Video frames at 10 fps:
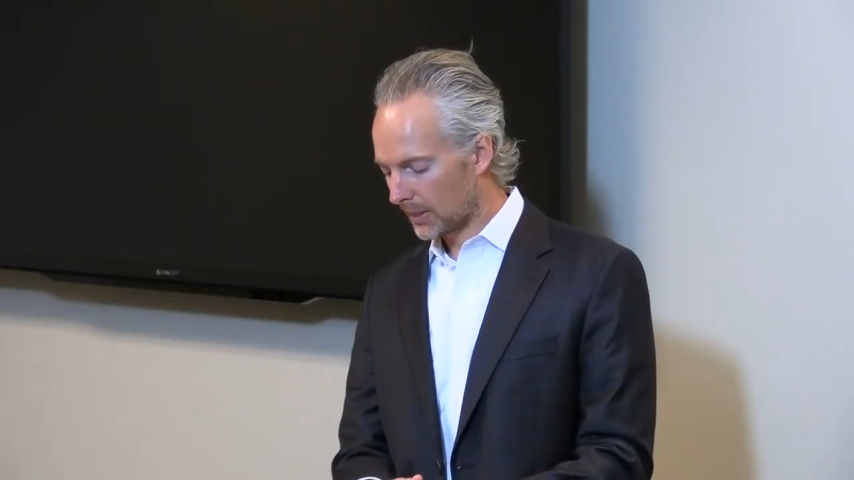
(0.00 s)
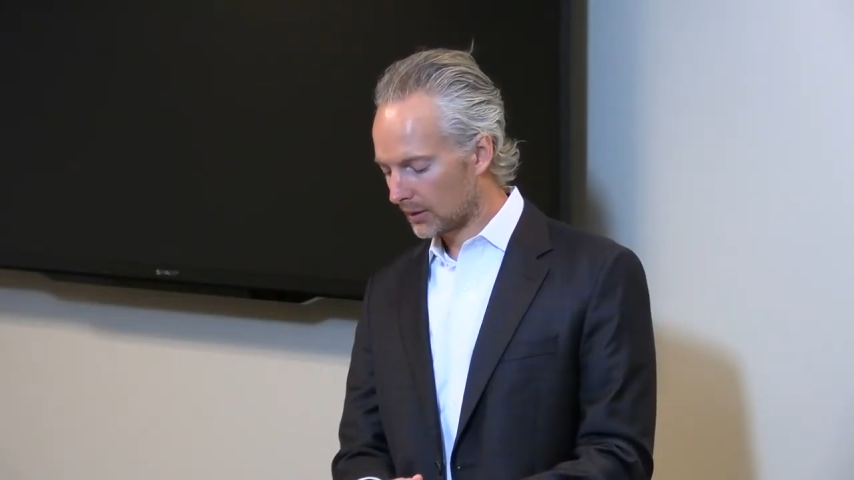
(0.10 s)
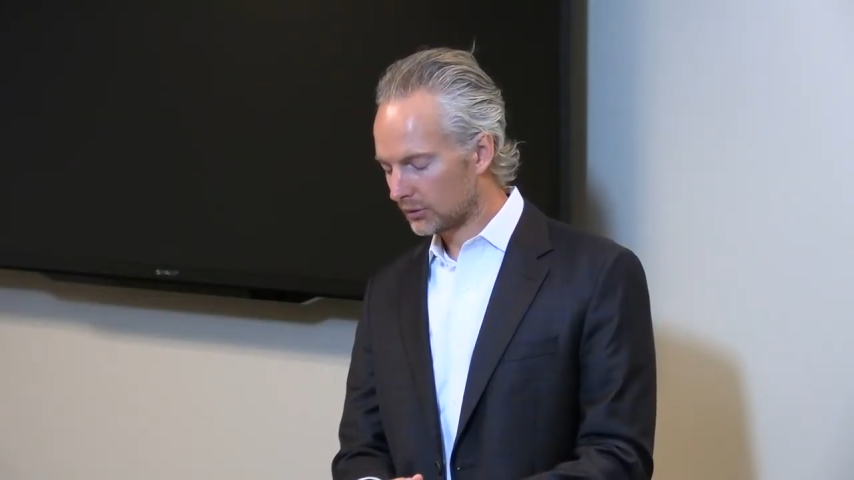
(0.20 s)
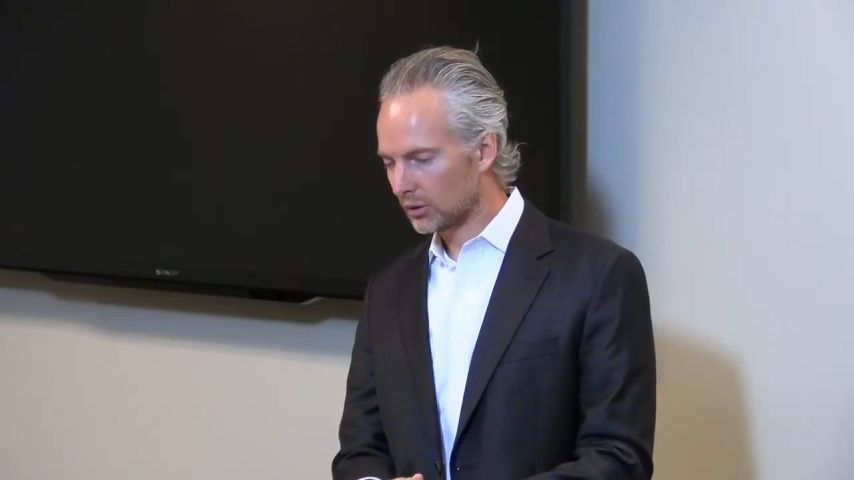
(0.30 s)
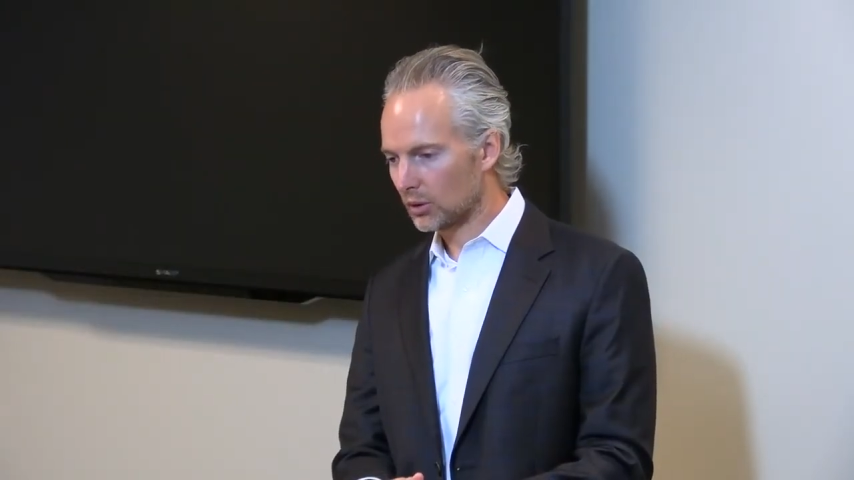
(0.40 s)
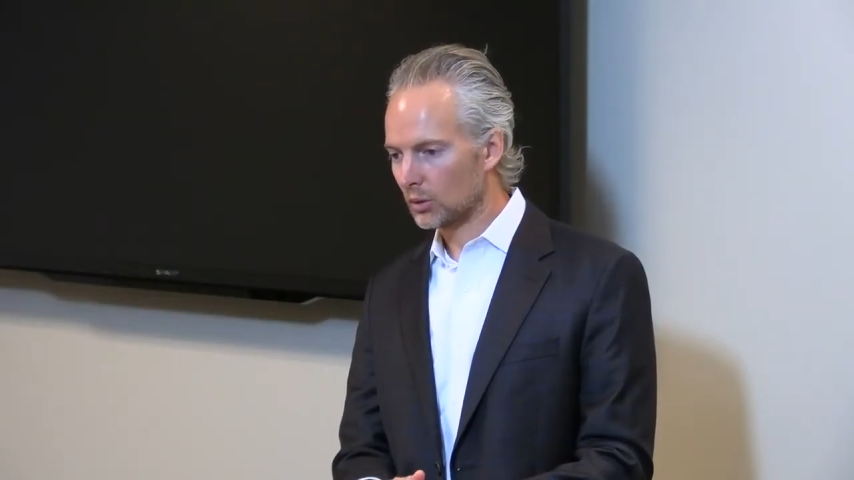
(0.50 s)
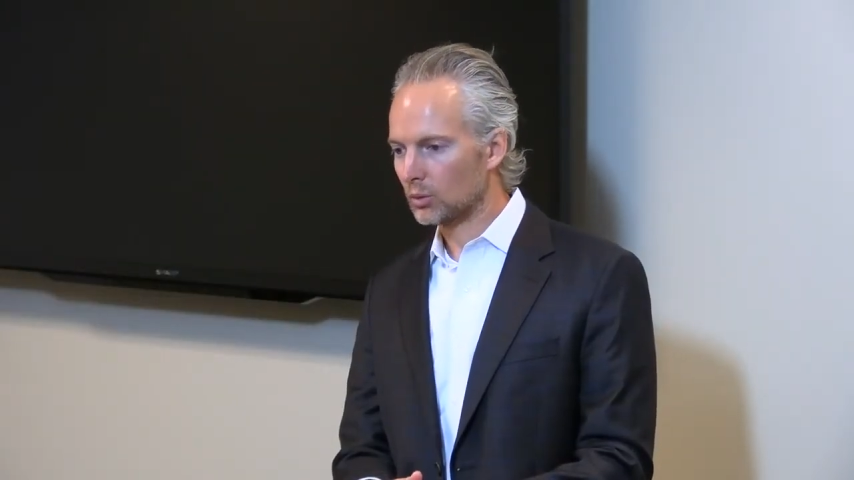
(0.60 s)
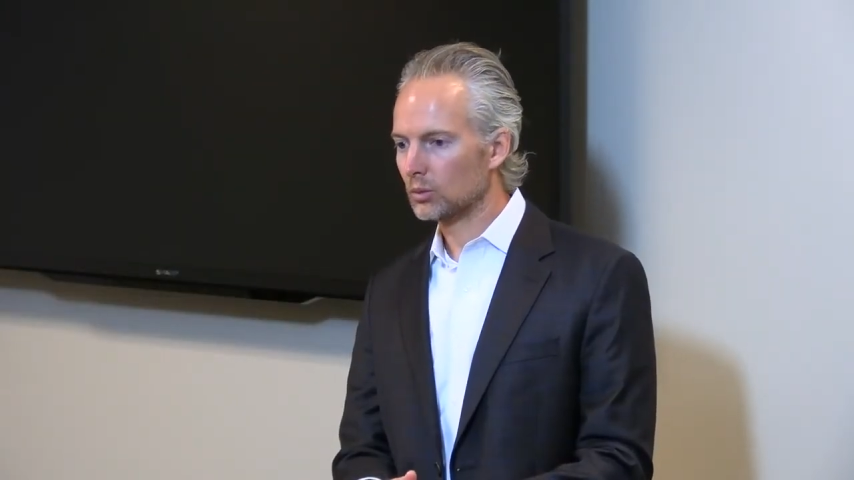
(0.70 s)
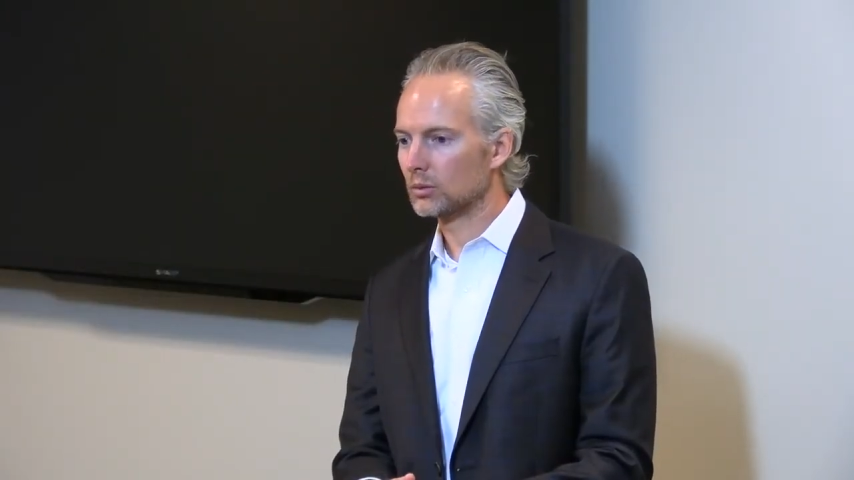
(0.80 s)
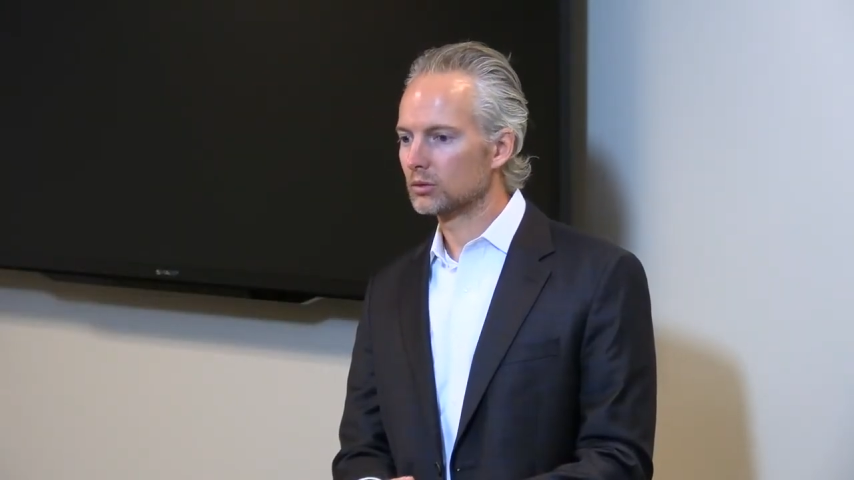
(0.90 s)
So
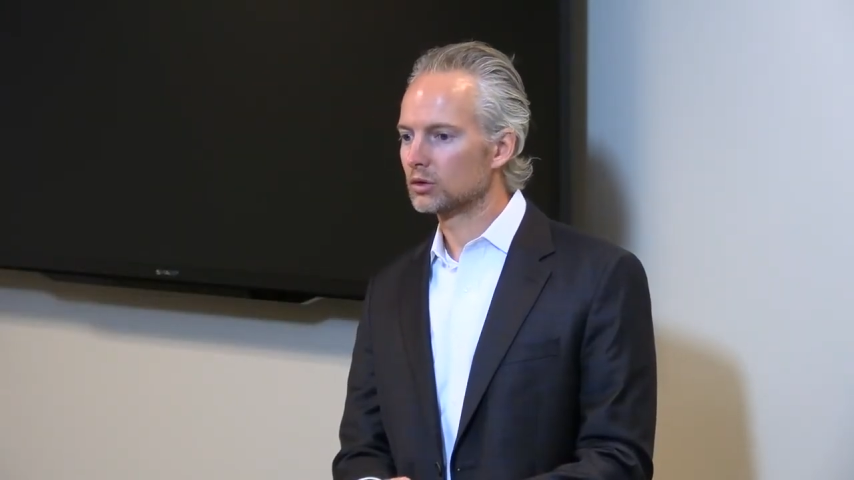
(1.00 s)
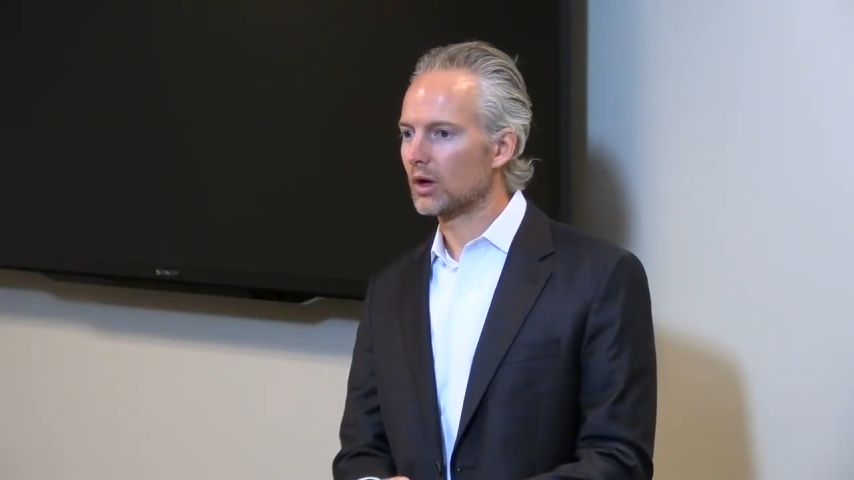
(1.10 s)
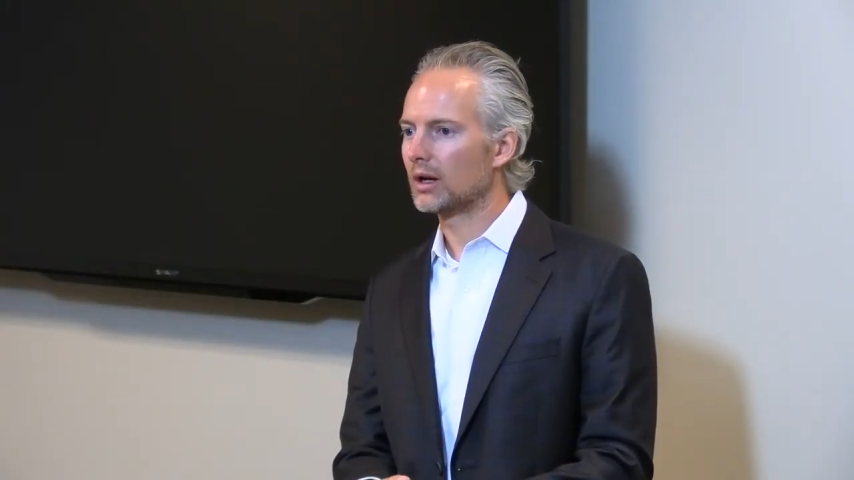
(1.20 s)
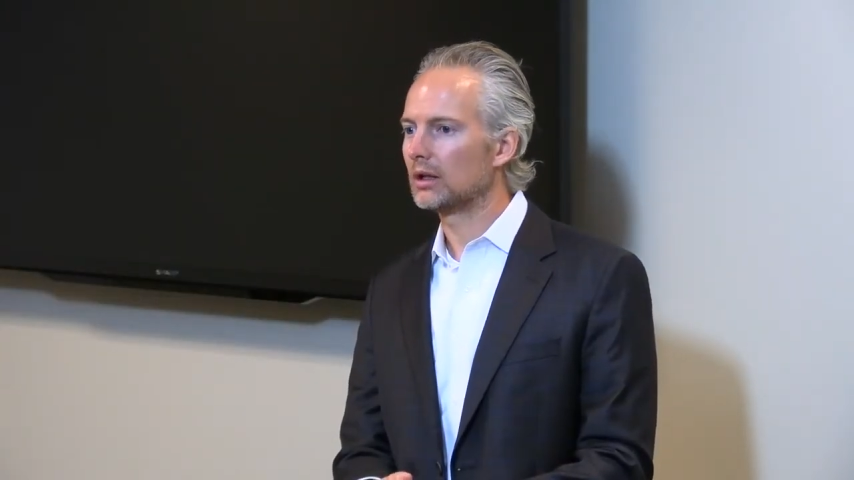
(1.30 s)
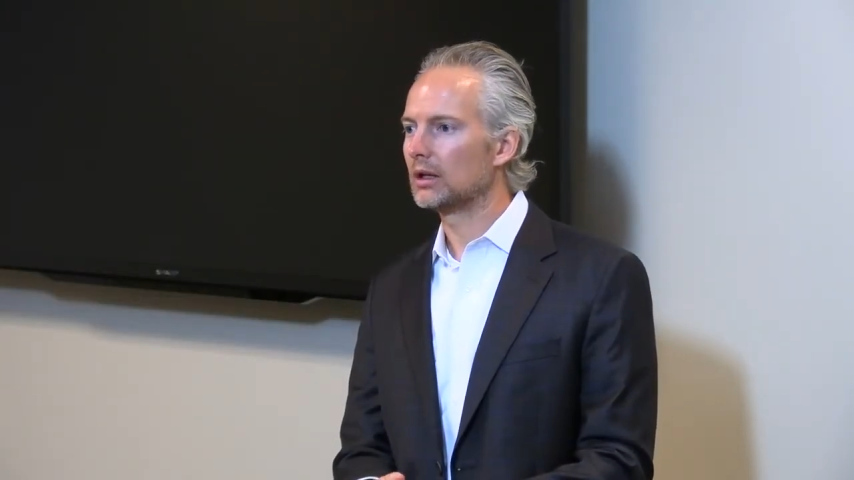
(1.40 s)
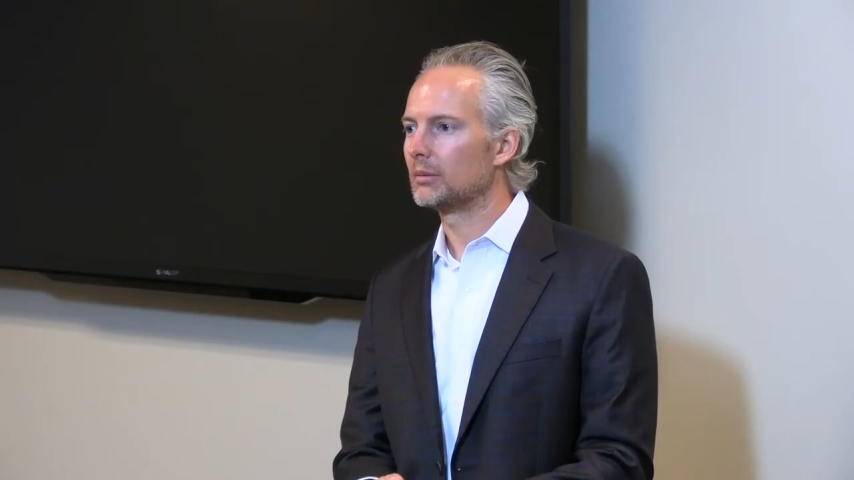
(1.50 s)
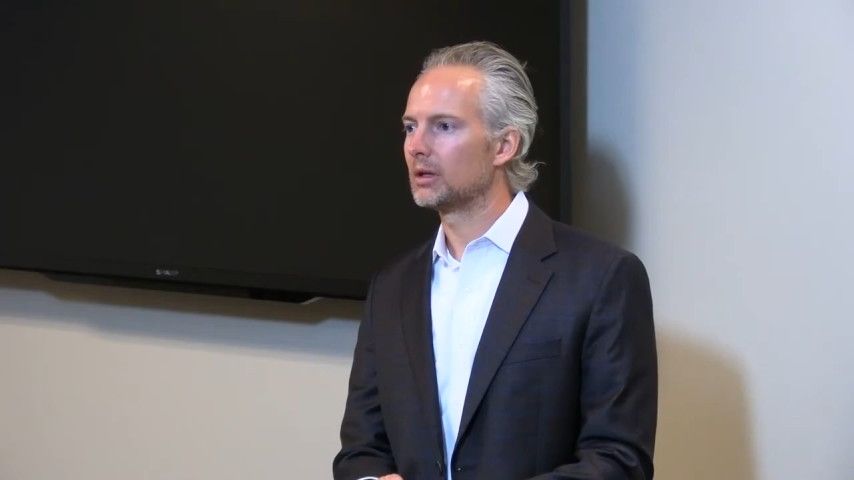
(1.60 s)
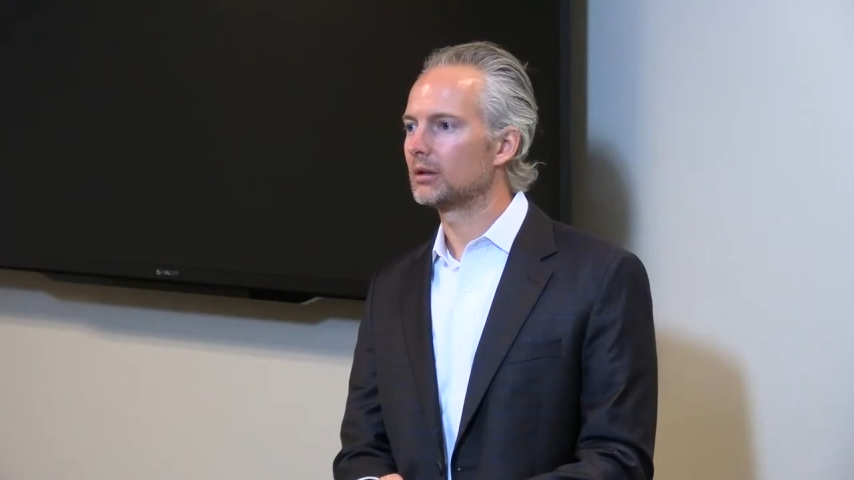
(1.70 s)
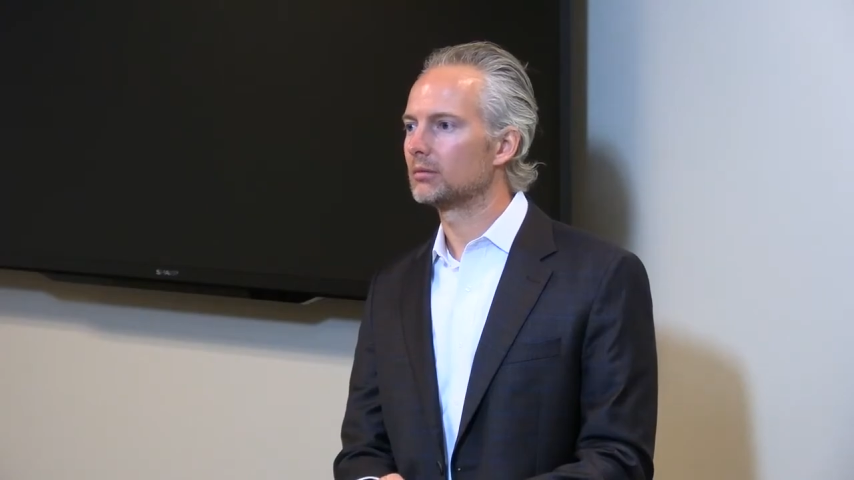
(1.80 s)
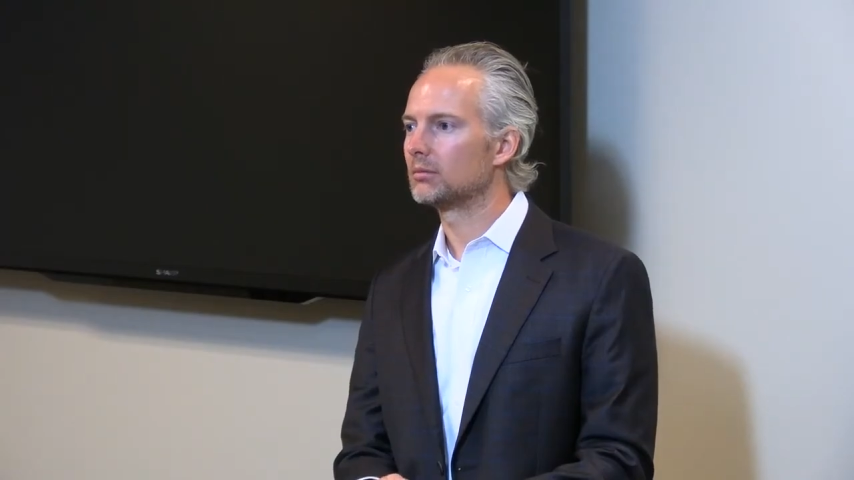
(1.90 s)
try to
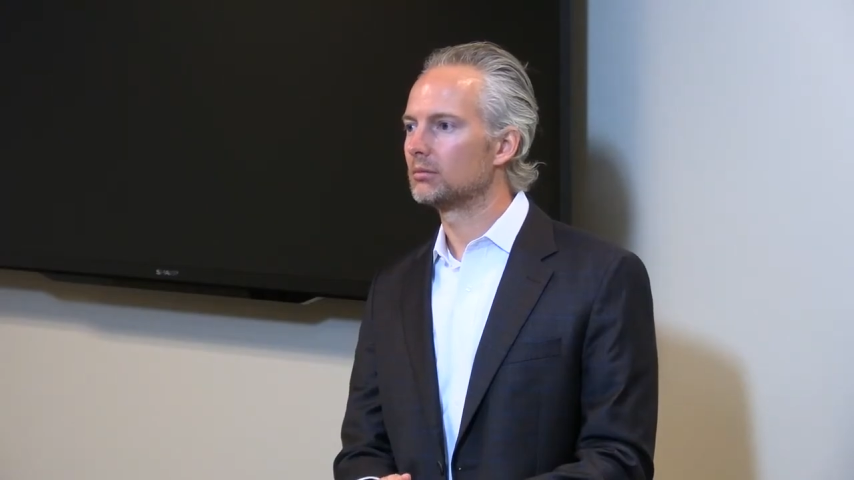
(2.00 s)
limit